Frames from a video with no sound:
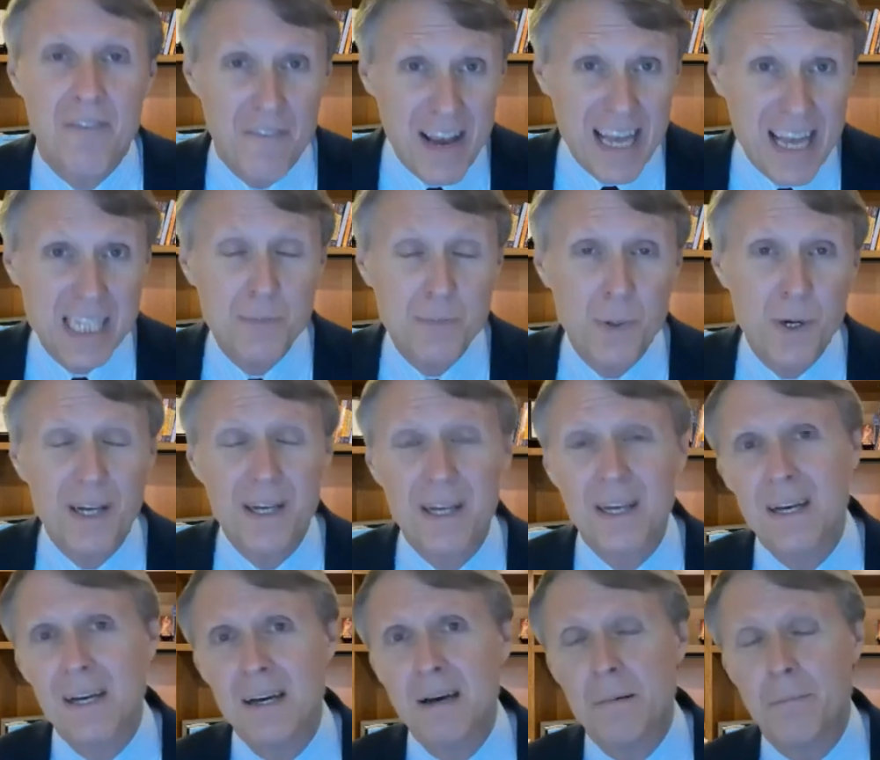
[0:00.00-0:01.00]
Facebook,
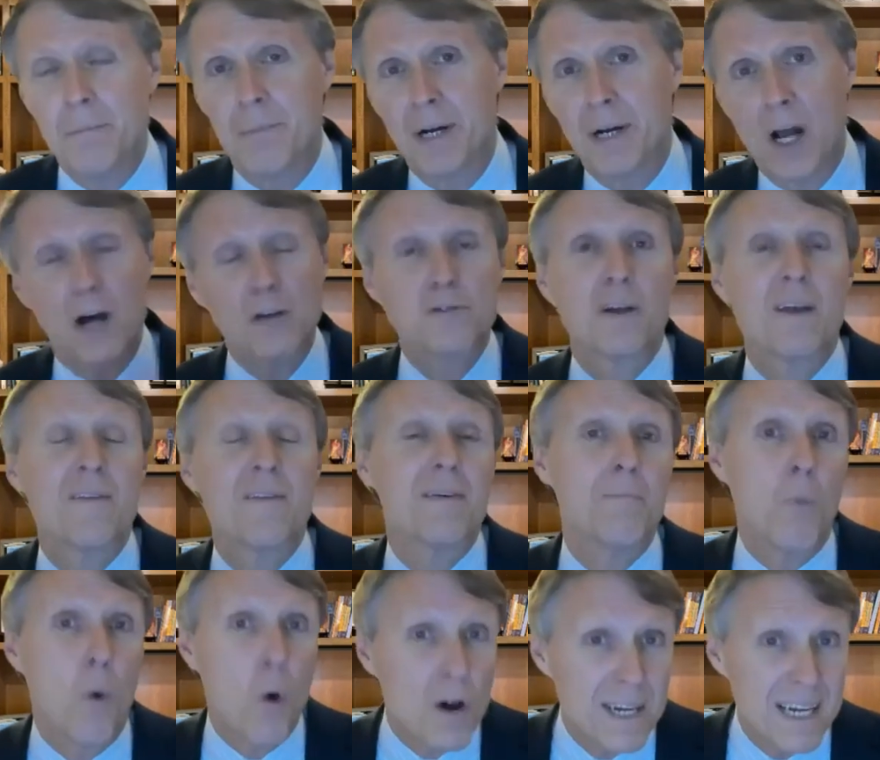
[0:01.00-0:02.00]
but also
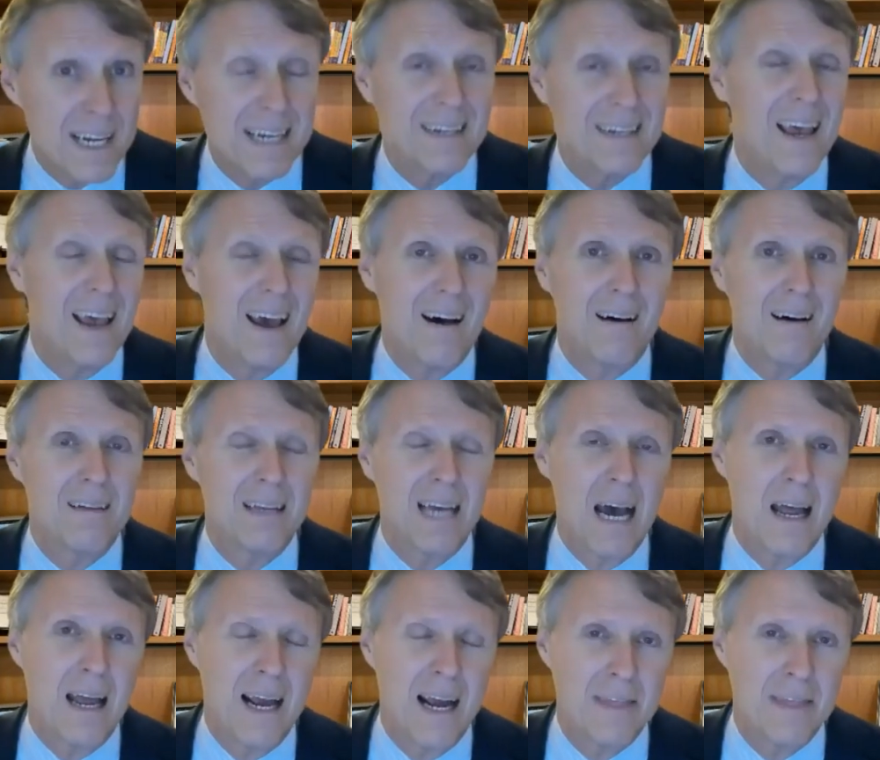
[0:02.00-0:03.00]
even more detail
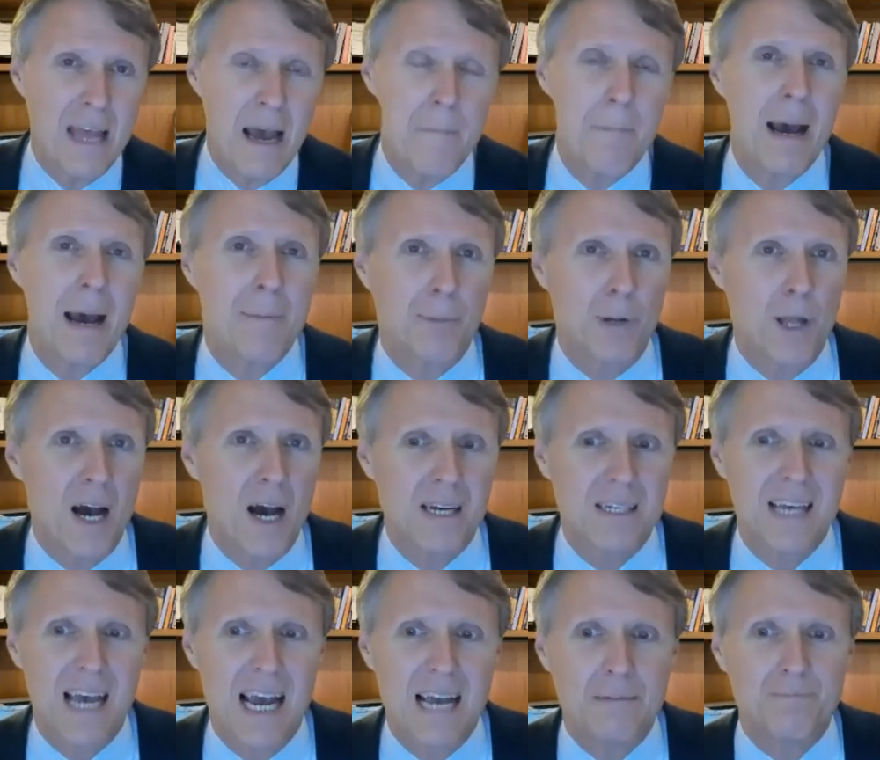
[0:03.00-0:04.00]
on, on my blog
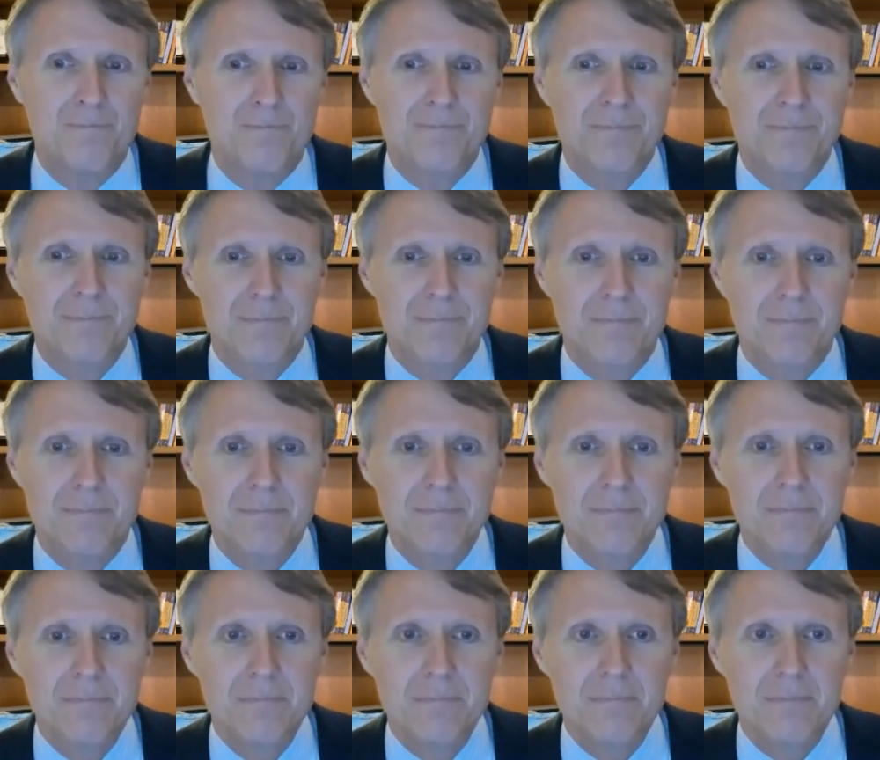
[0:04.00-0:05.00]
site.
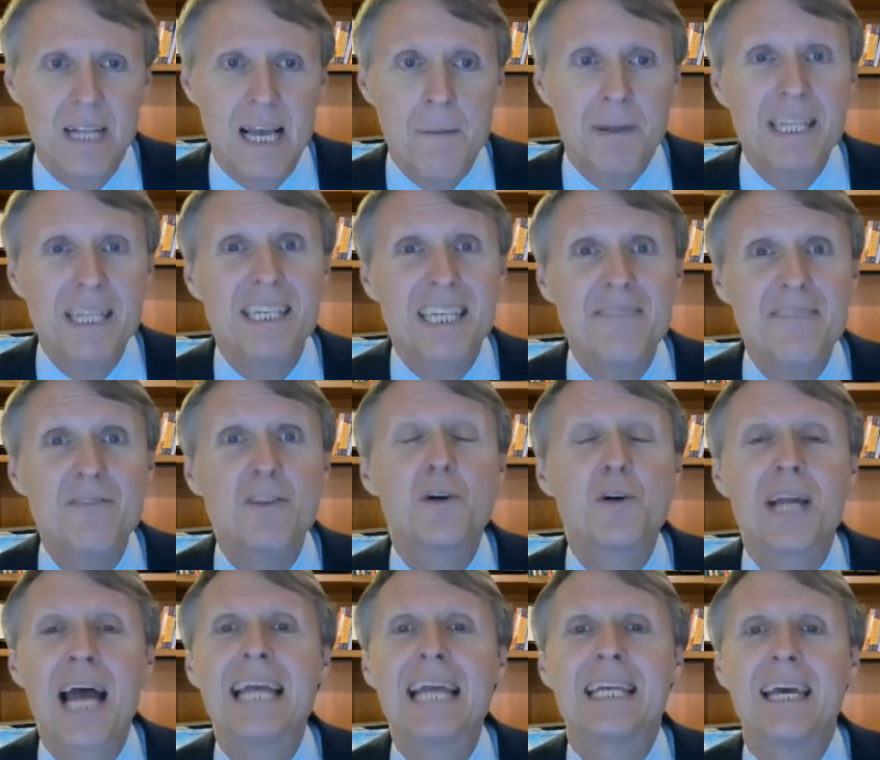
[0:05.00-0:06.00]
But this gives
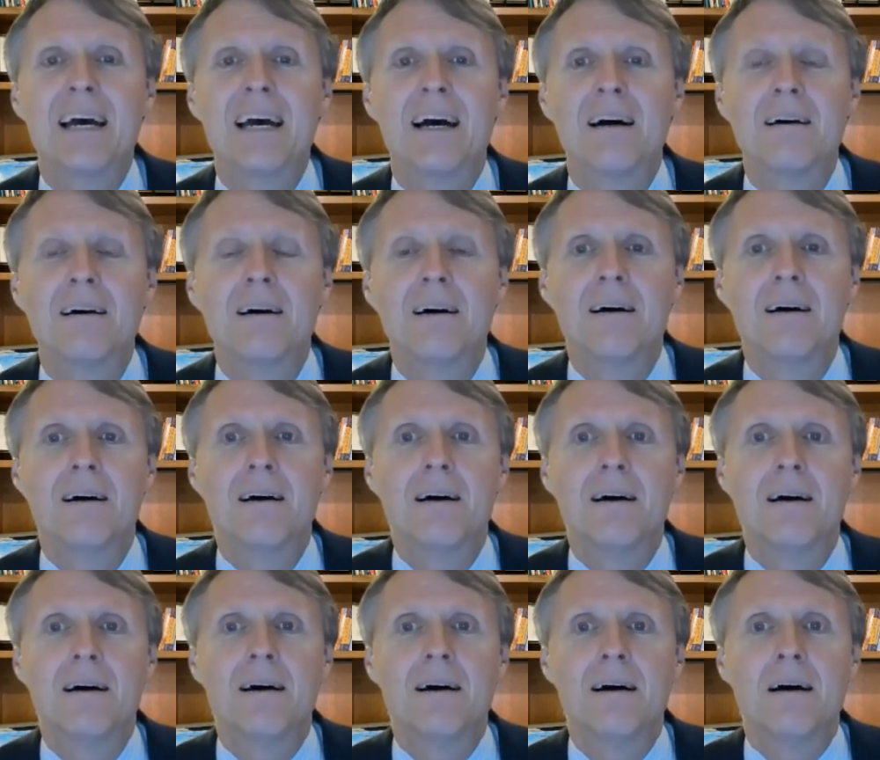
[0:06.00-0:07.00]
you an idea.
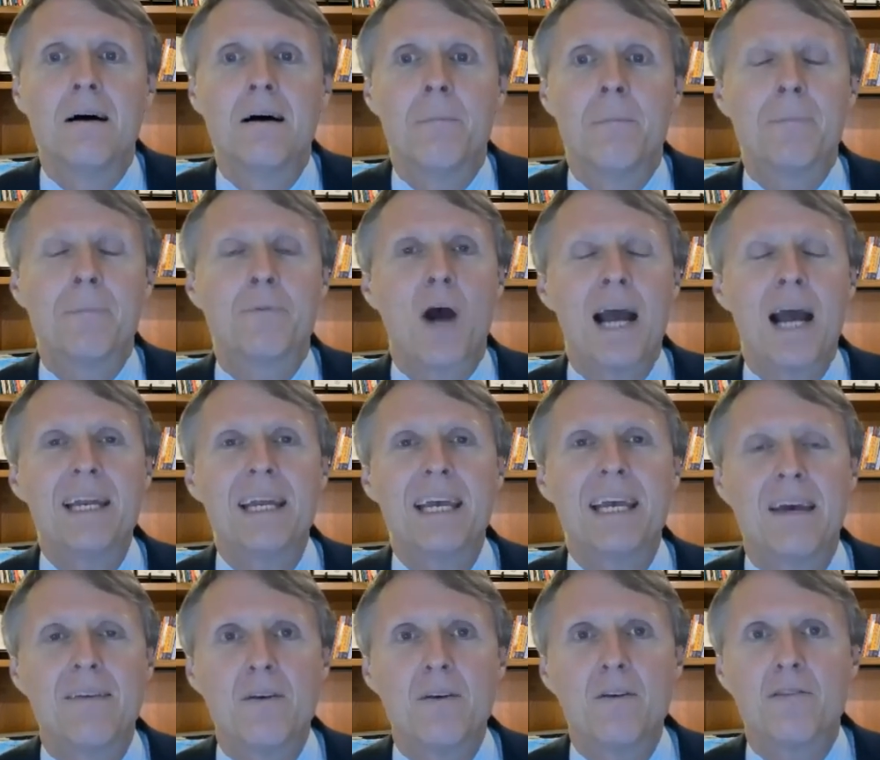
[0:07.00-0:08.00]
But I'm trying to
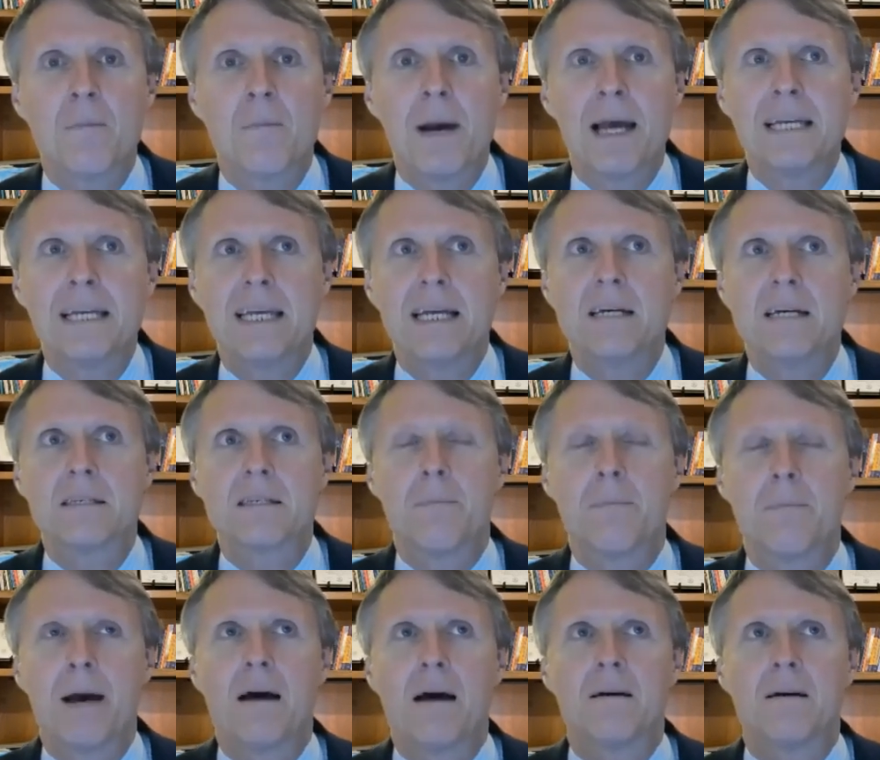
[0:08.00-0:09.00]
give you some ideas
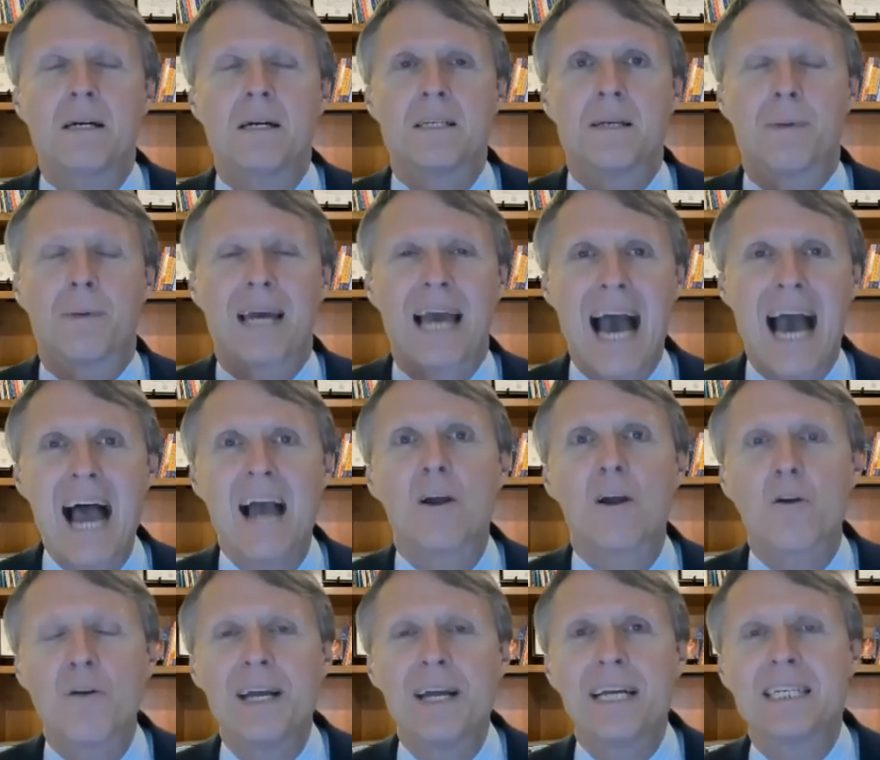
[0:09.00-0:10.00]
about some
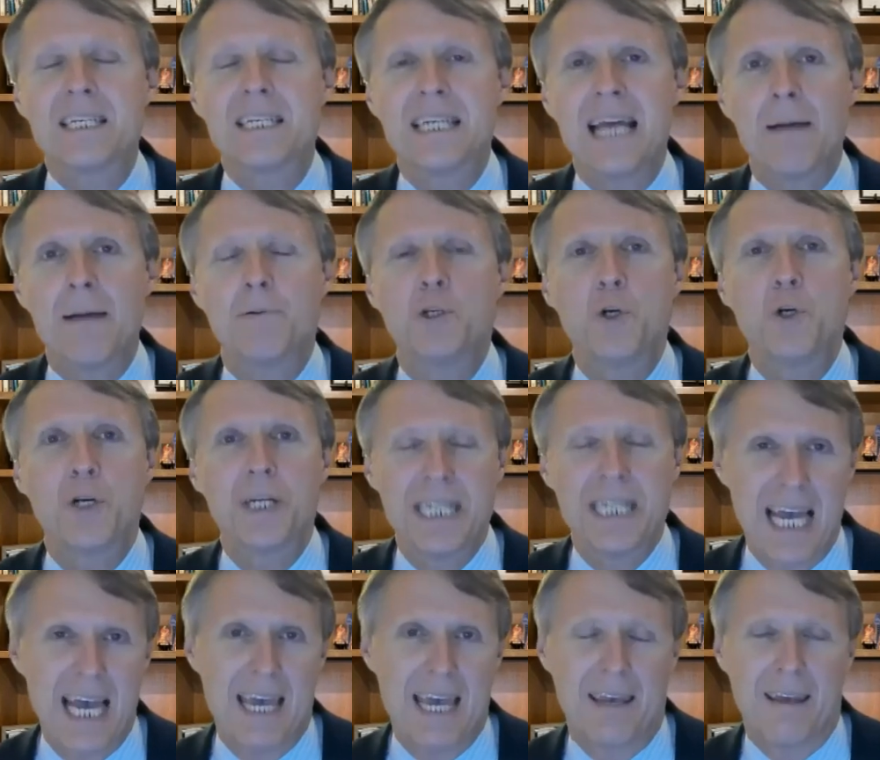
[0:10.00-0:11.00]
concrete steps you can
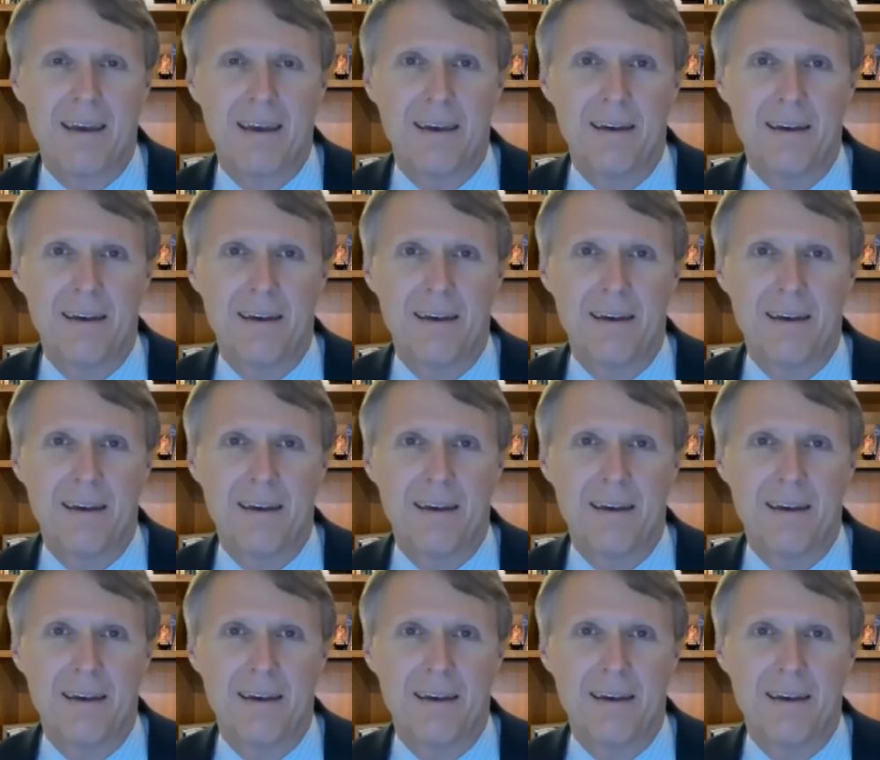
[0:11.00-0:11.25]
take